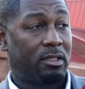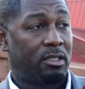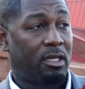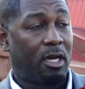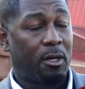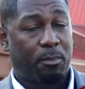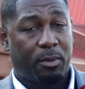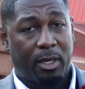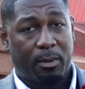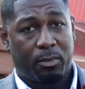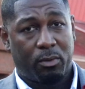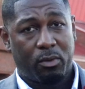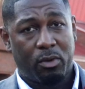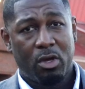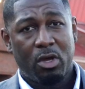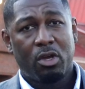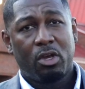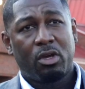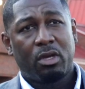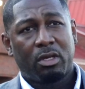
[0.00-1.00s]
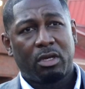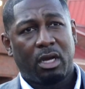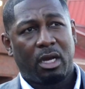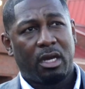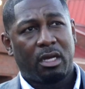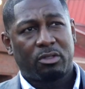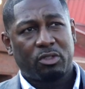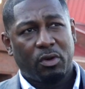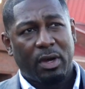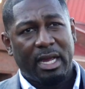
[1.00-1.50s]
as young people,
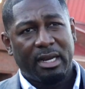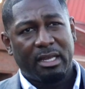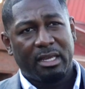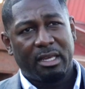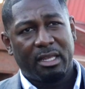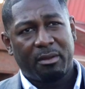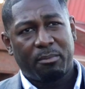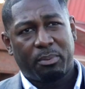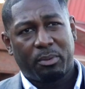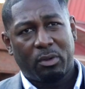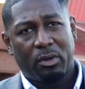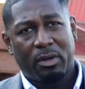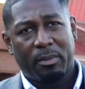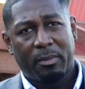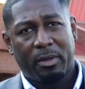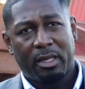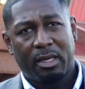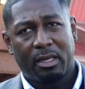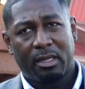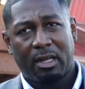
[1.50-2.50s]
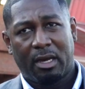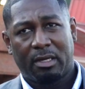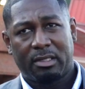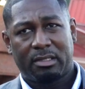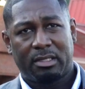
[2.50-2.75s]
uh, trying to get employment in our